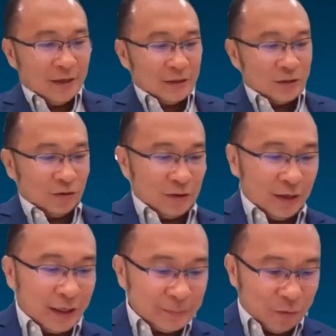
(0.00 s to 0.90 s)
So
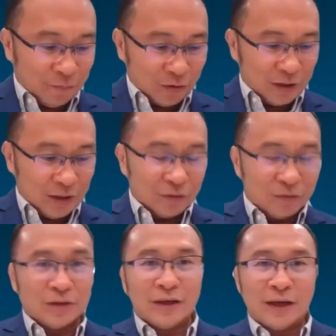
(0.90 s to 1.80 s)
let's move on
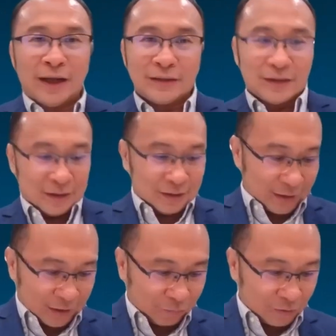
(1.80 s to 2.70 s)
into the next
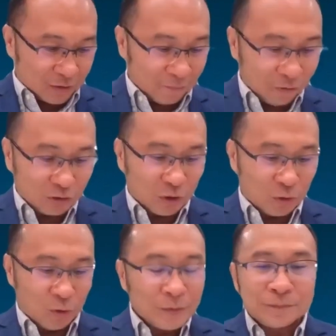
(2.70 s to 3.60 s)
second question for Dr.
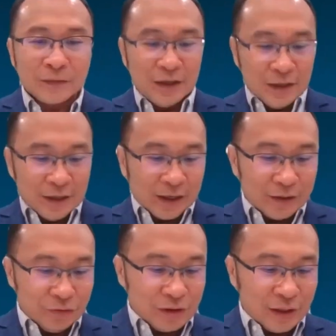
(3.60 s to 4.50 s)
Kwong.
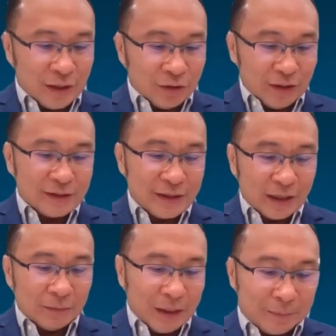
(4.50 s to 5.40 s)
Can you share your
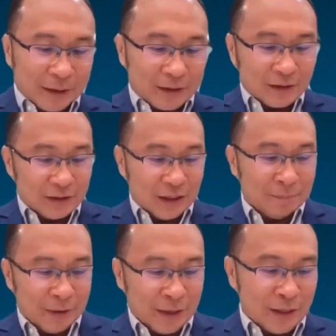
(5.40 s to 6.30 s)
insight, best practices
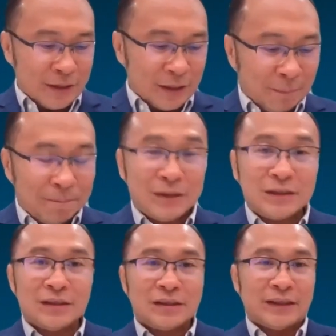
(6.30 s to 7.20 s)
in managing the
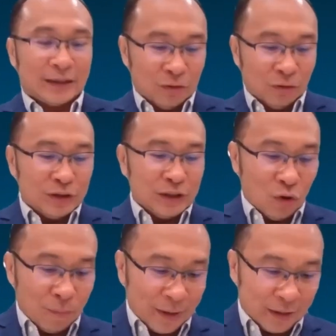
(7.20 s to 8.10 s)
business technology
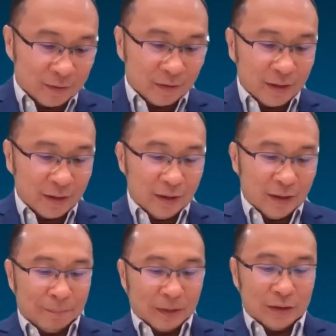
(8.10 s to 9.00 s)
domain, right?
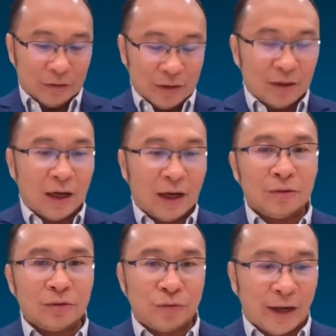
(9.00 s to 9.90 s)
In particular,
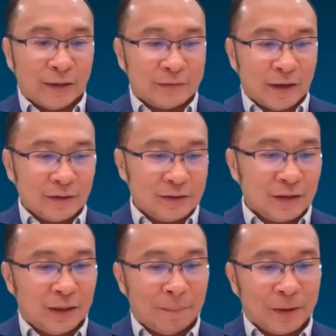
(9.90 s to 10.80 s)
how to address
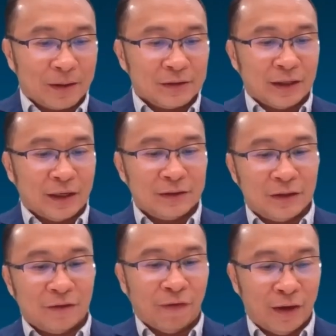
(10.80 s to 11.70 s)
the typical
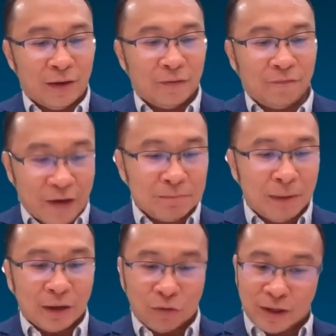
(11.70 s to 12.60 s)
challenges faced
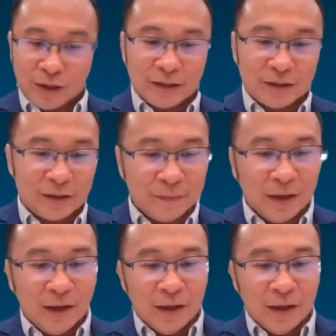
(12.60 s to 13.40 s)
by organizations